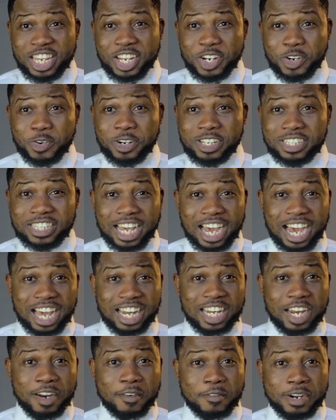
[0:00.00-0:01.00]
increase
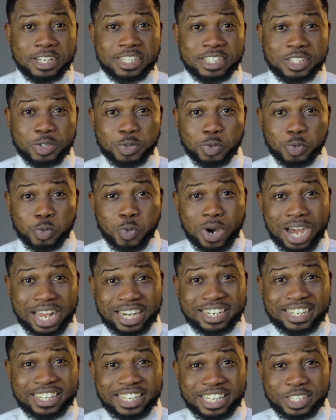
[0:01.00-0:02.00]
our leverage to
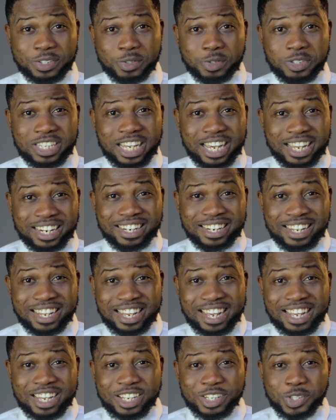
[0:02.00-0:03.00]
1:10,
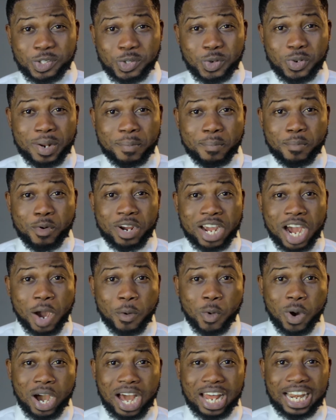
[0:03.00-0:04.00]
so the broker
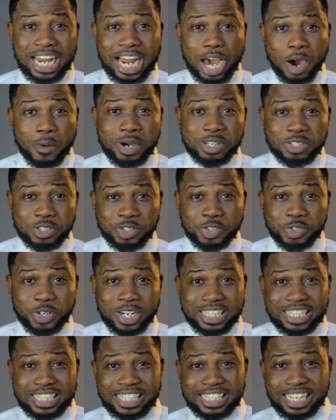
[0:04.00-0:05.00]
will allow us to
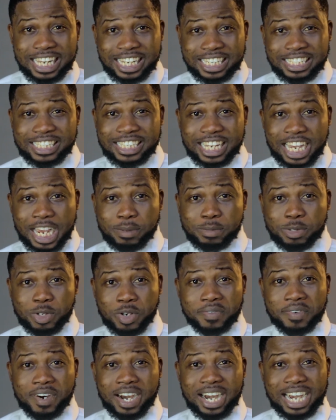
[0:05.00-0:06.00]
trade 10 times
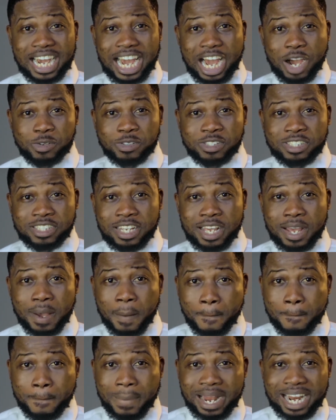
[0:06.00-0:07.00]
of our account
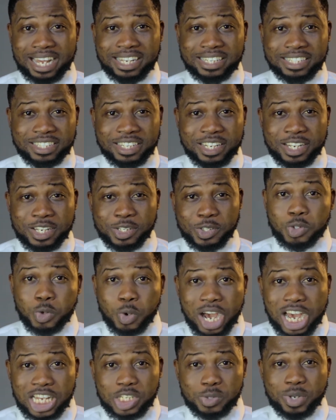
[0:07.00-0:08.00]
balance.
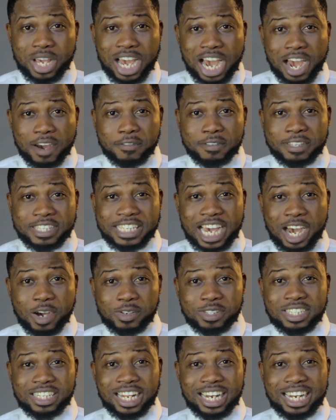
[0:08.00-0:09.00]
So as we have
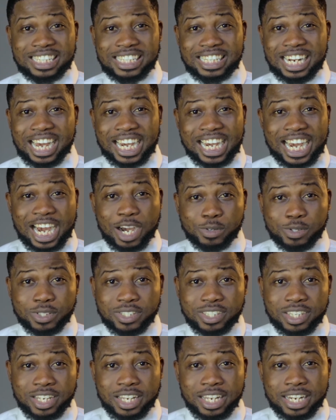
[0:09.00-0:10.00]
$1,000 in our
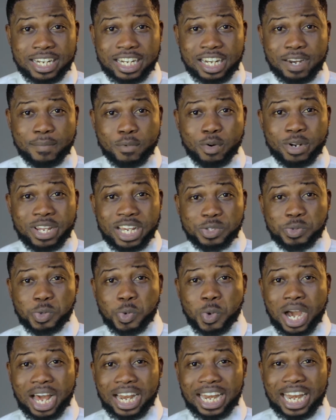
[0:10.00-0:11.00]
account, the brokers
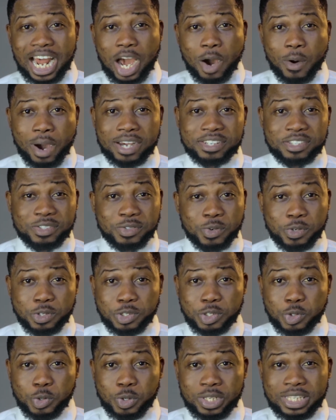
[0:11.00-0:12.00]
will allow us to
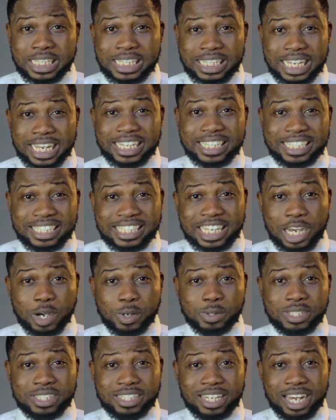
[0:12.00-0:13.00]
control
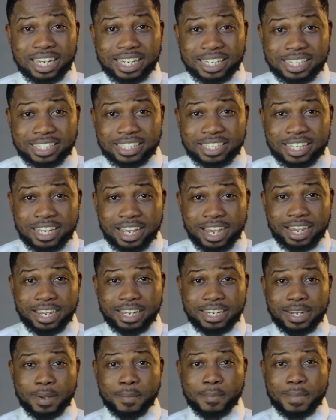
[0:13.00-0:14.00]
$10,000
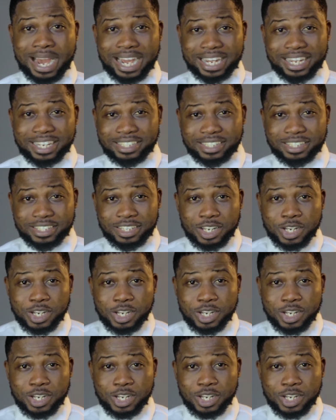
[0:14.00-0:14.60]
in the market.